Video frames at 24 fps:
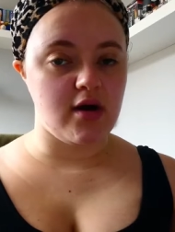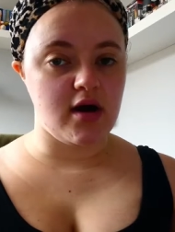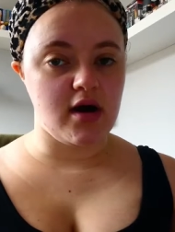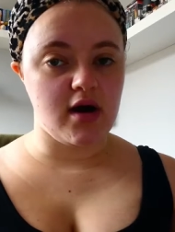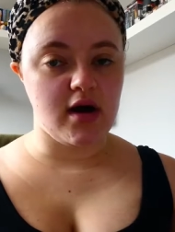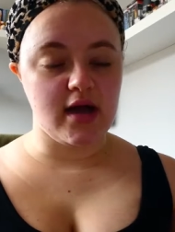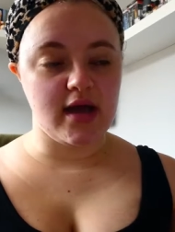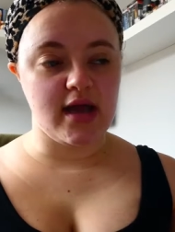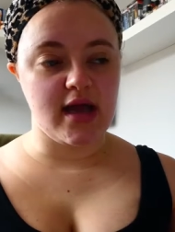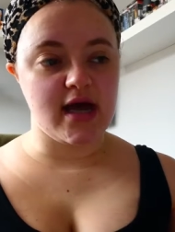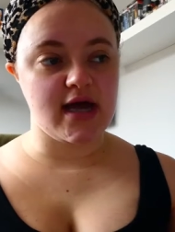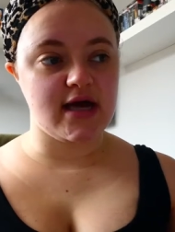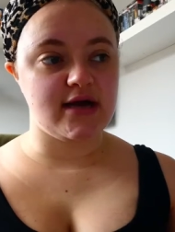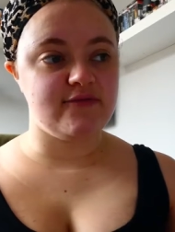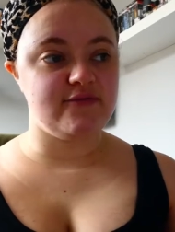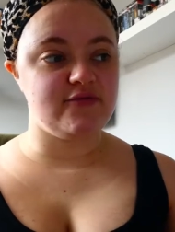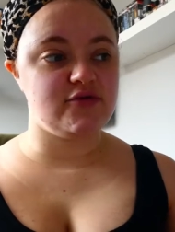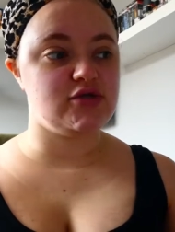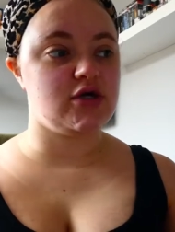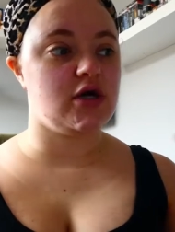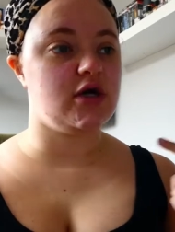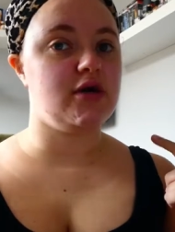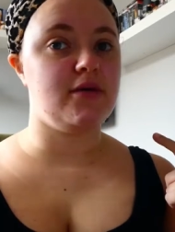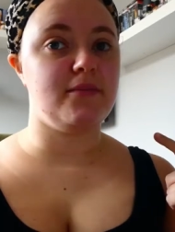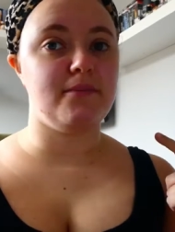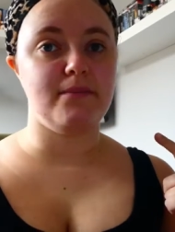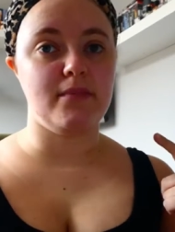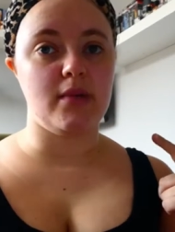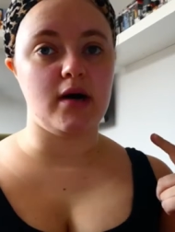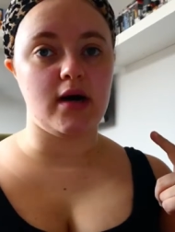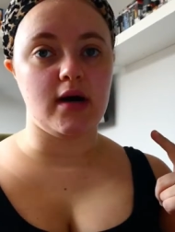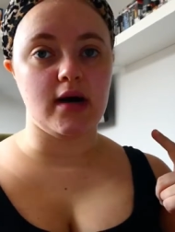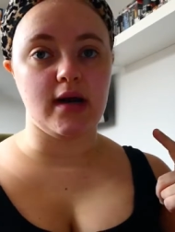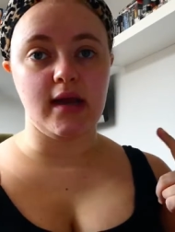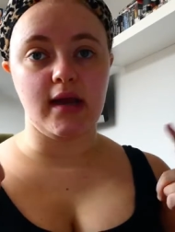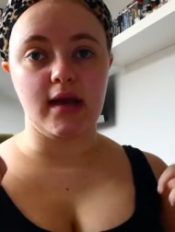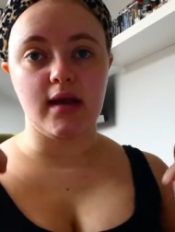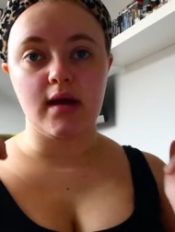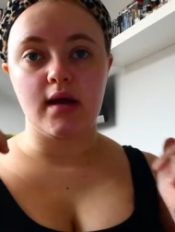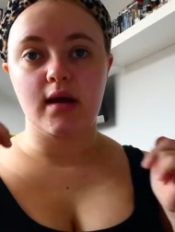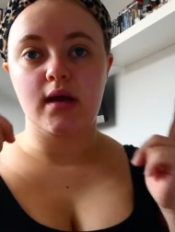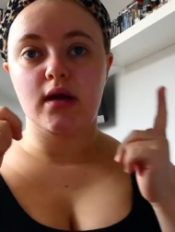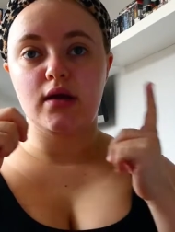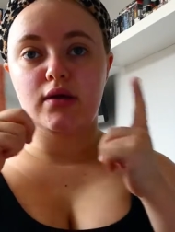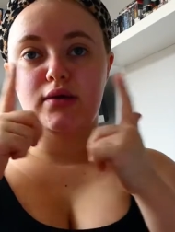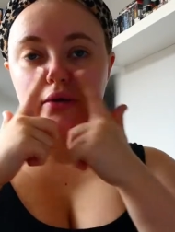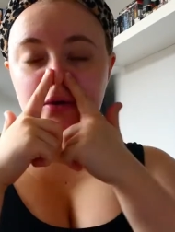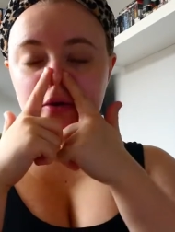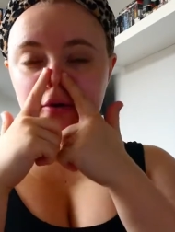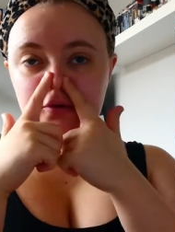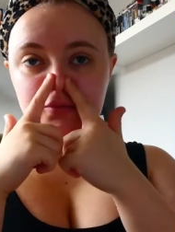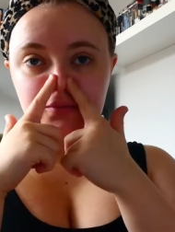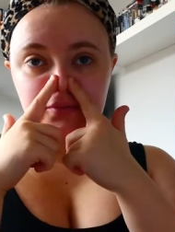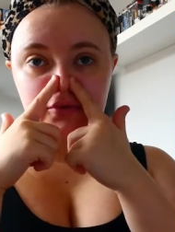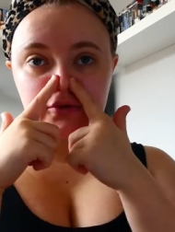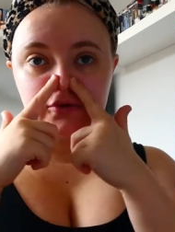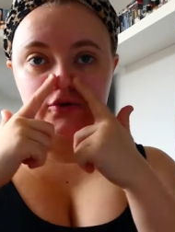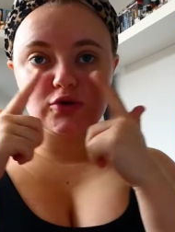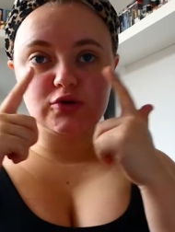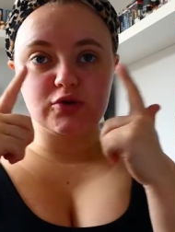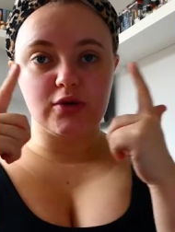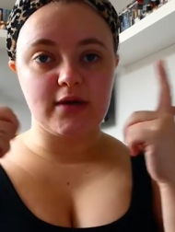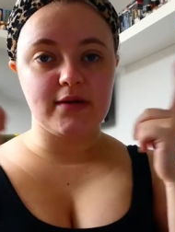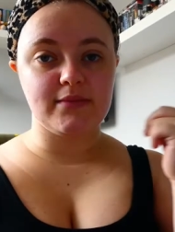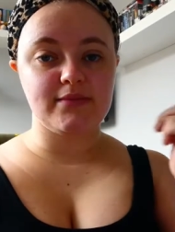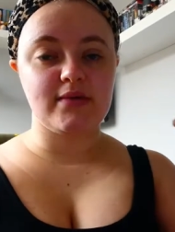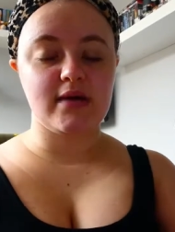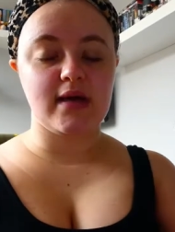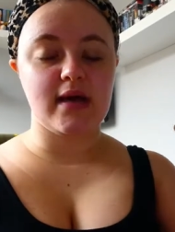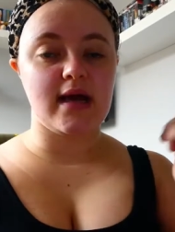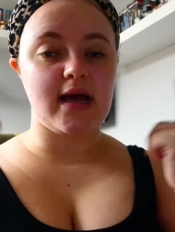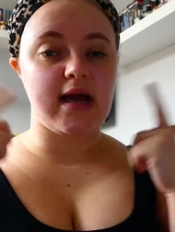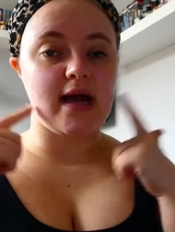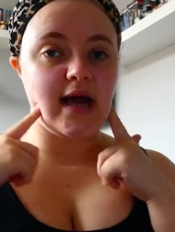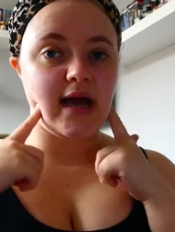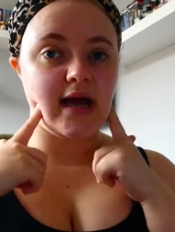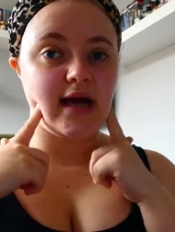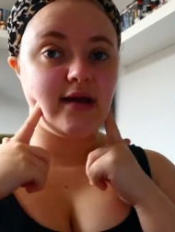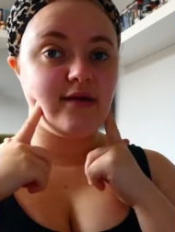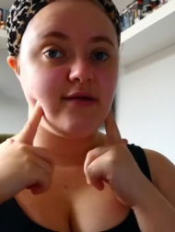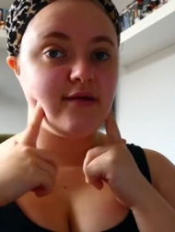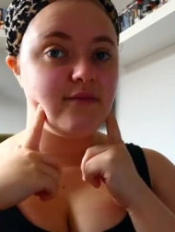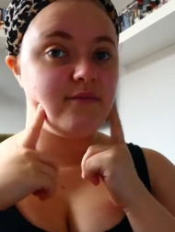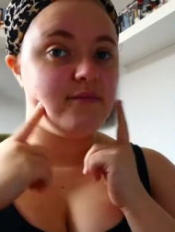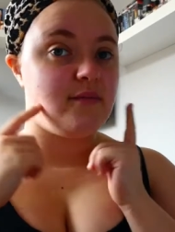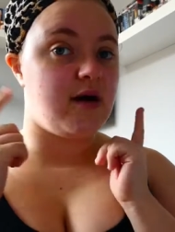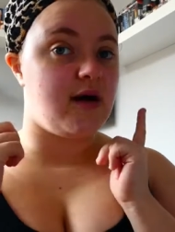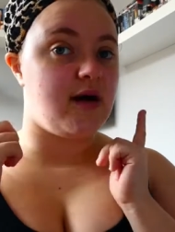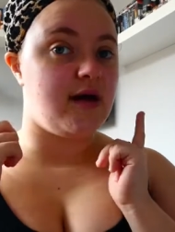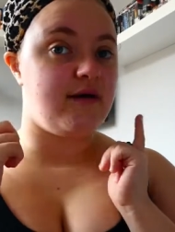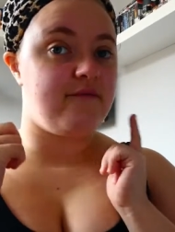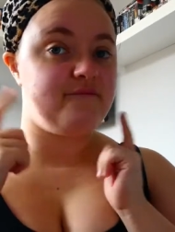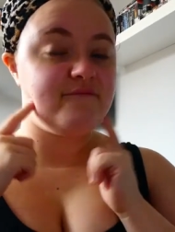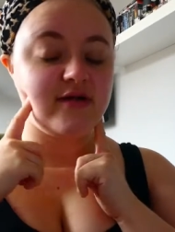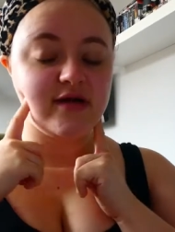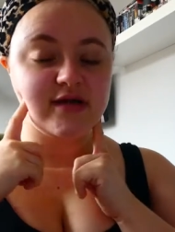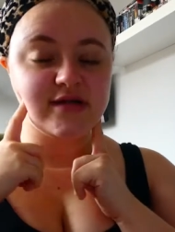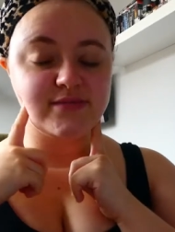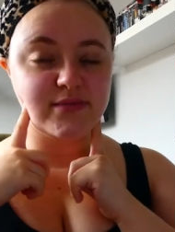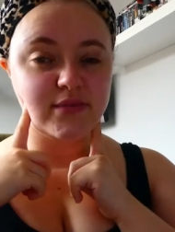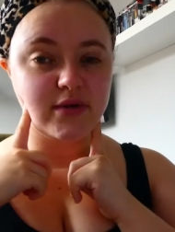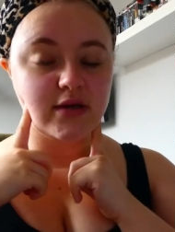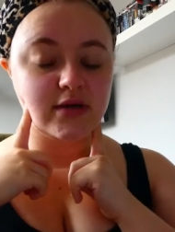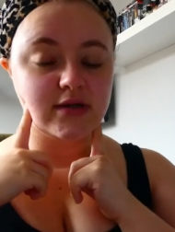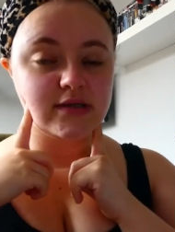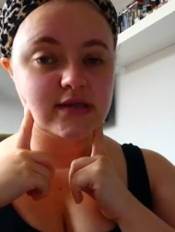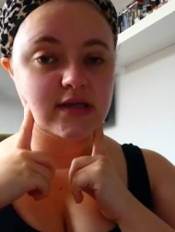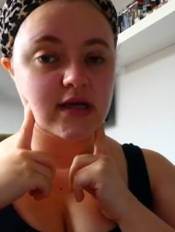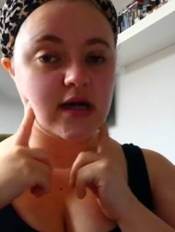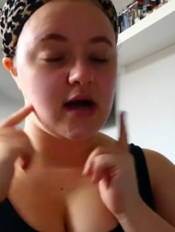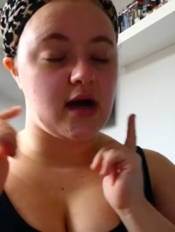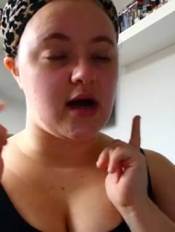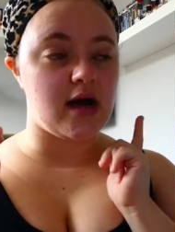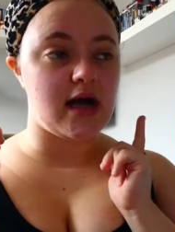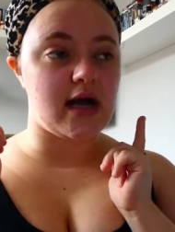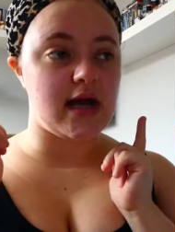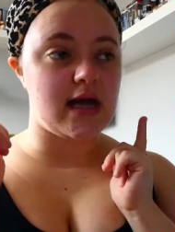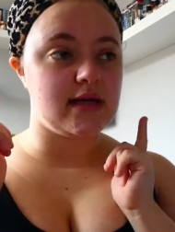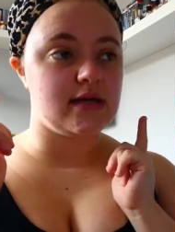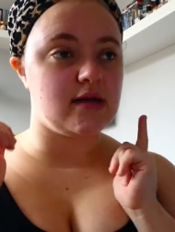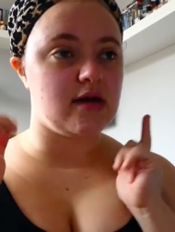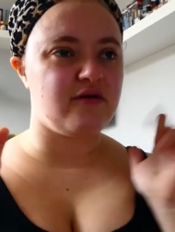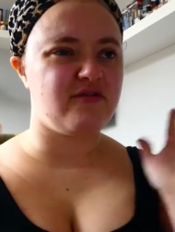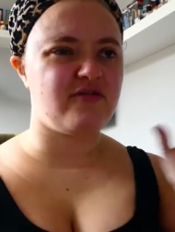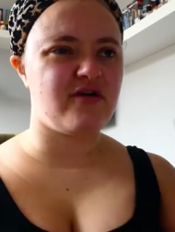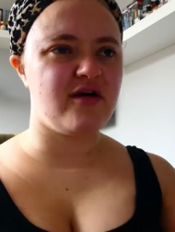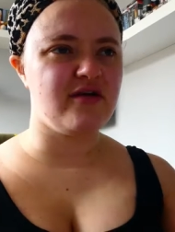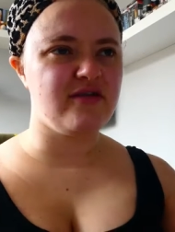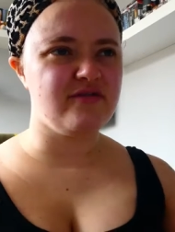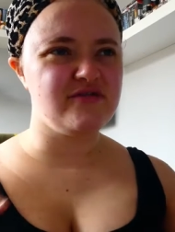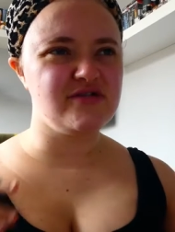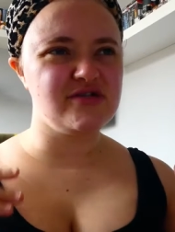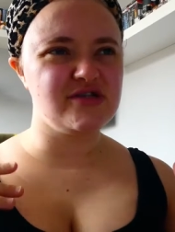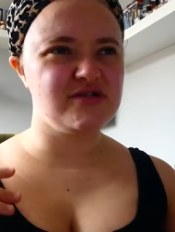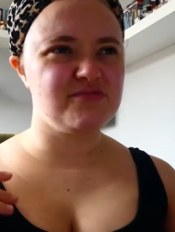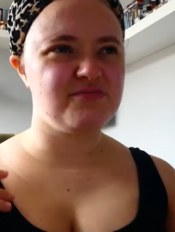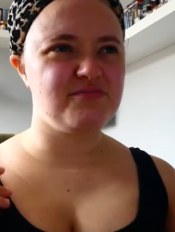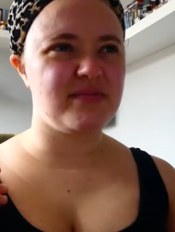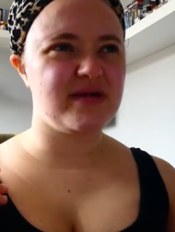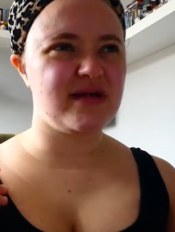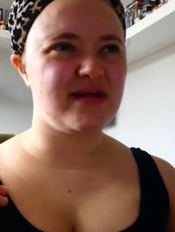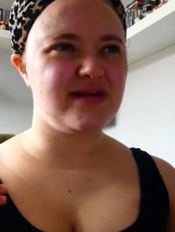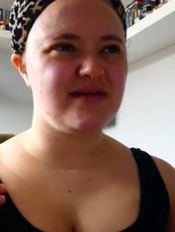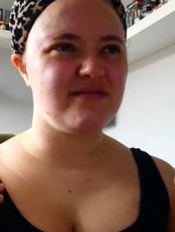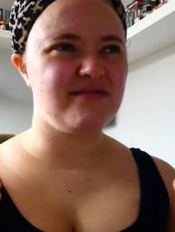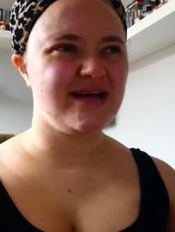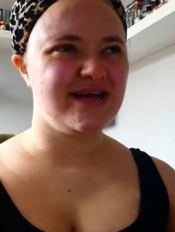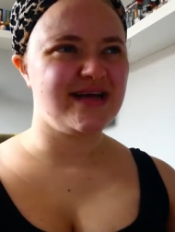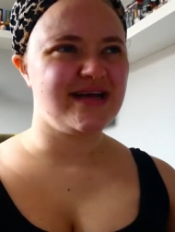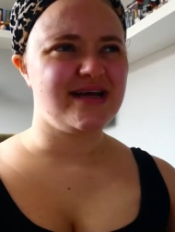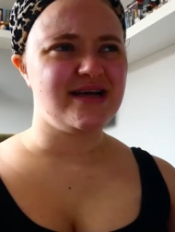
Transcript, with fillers: I have done my nose pore strip and my face mask and I've kind of just been